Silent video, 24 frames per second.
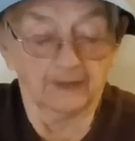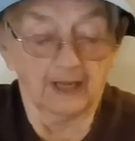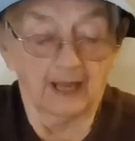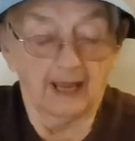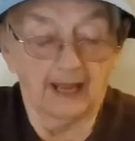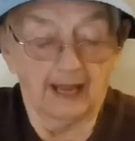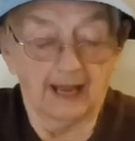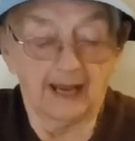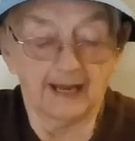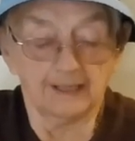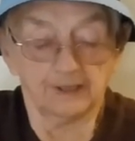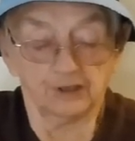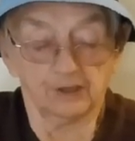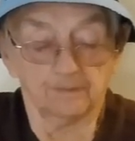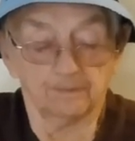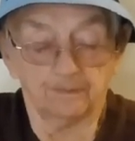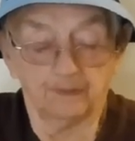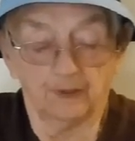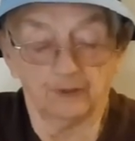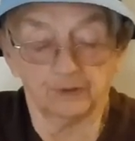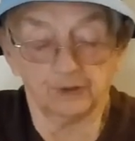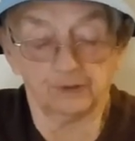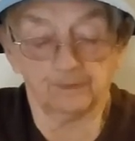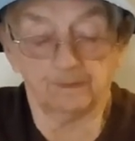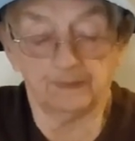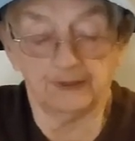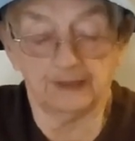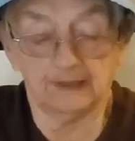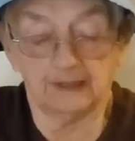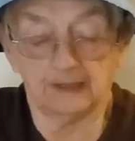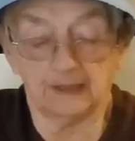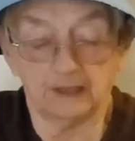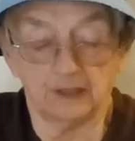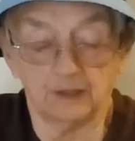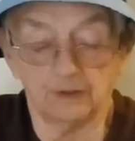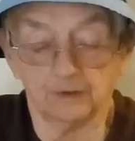I suppose
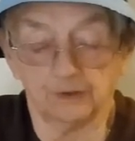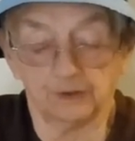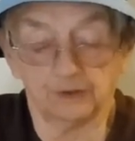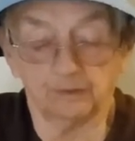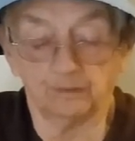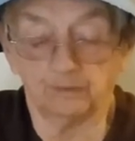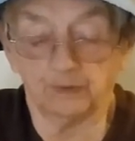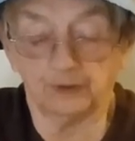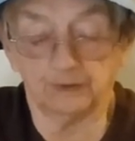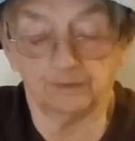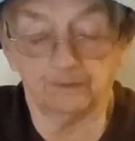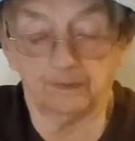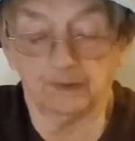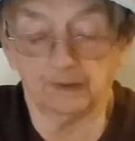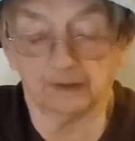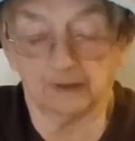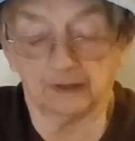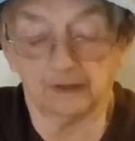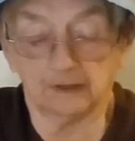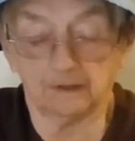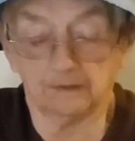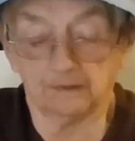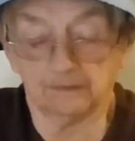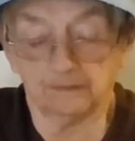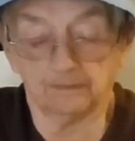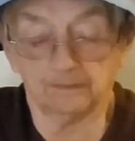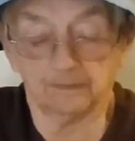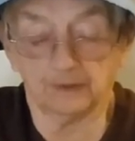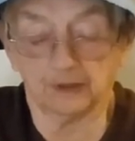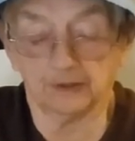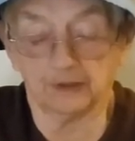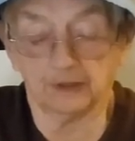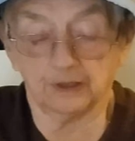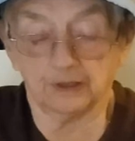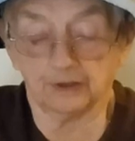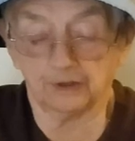Penny used a
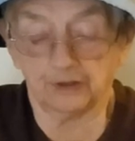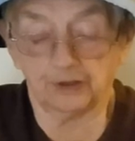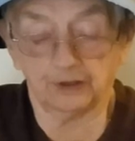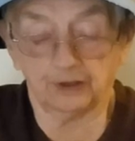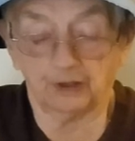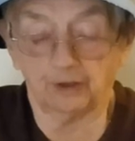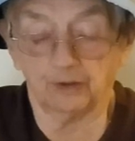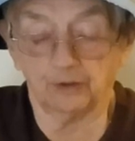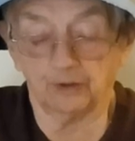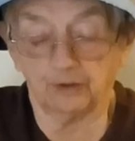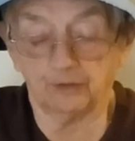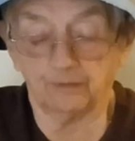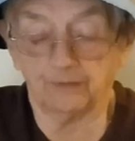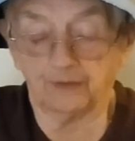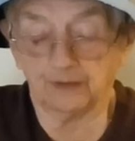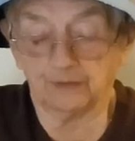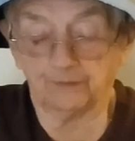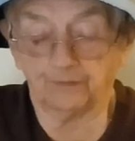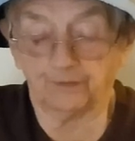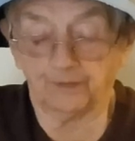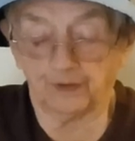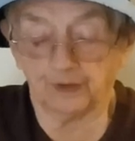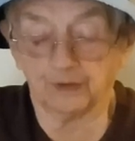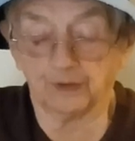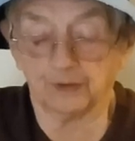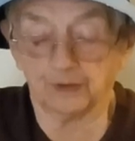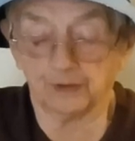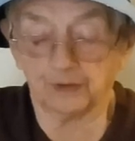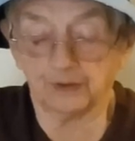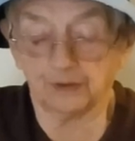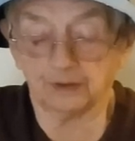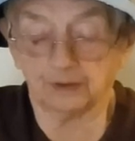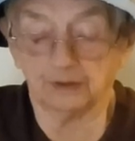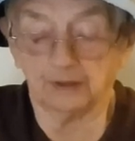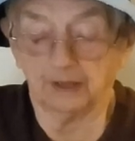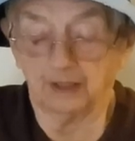wood-burning stove at first,
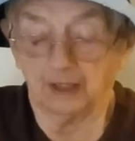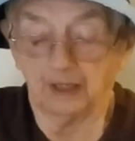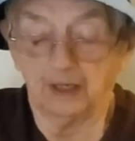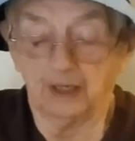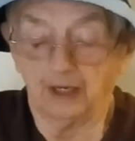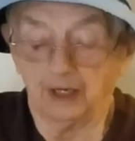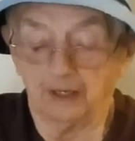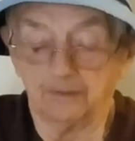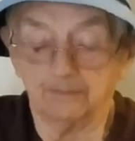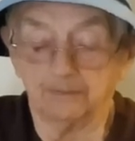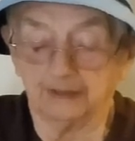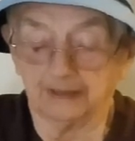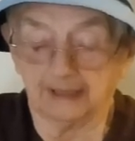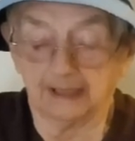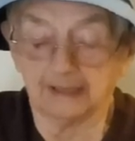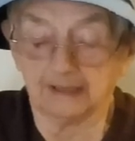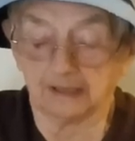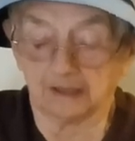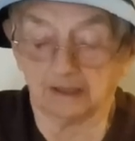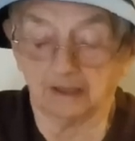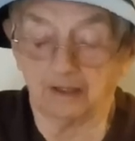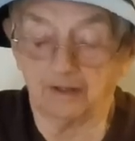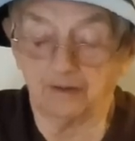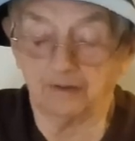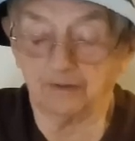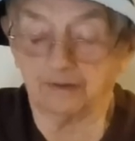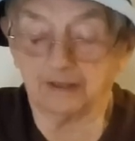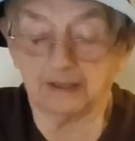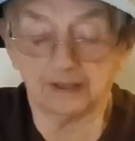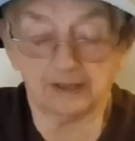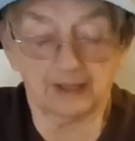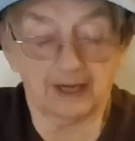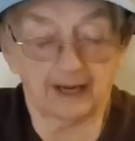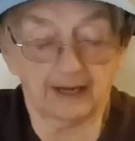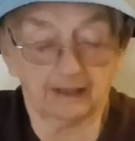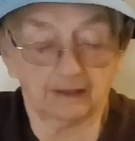but as long as
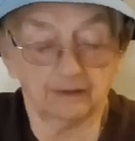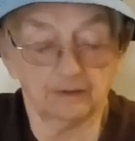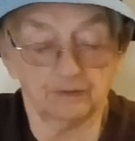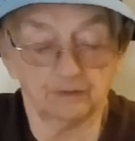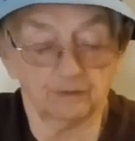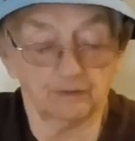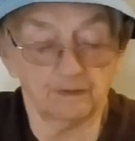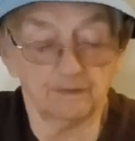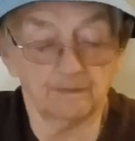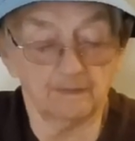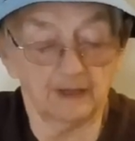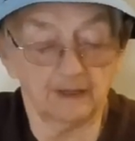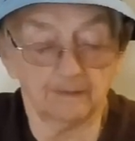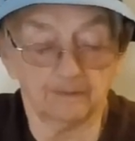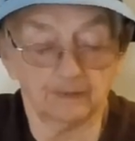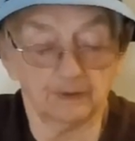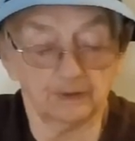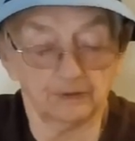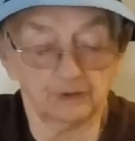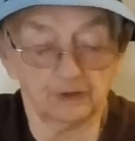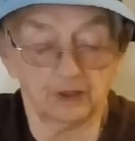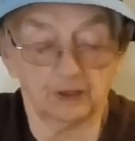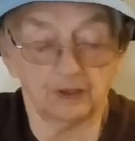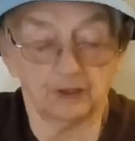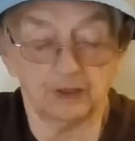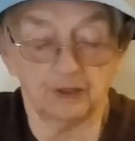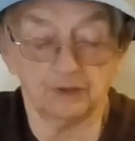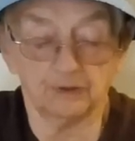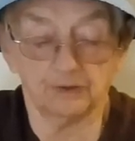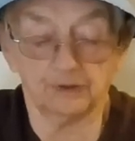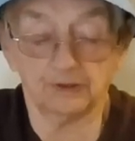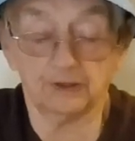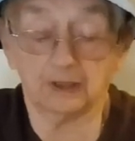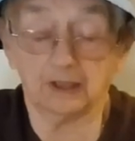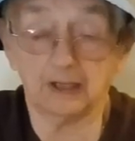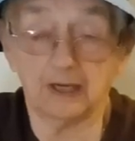I can remember, she
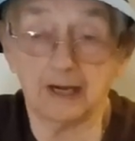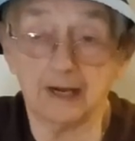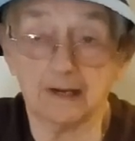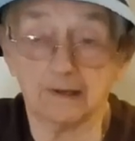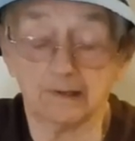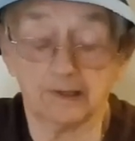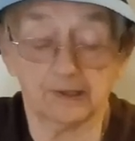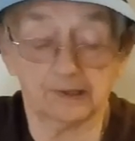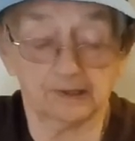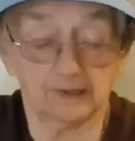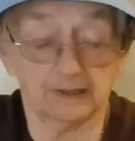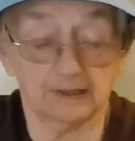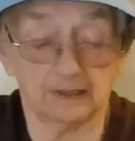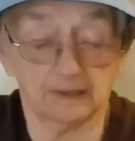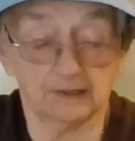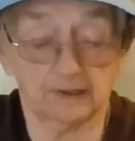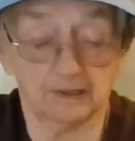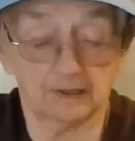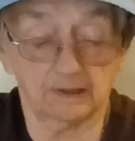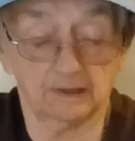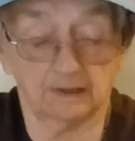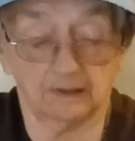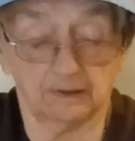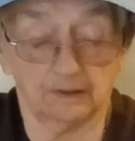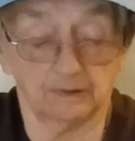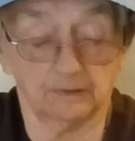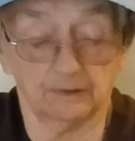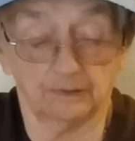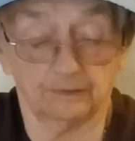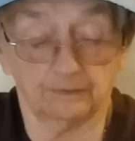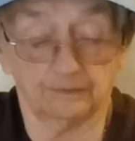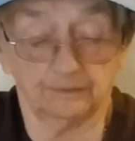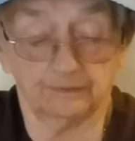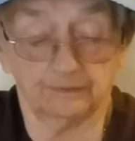used a kerosene stove.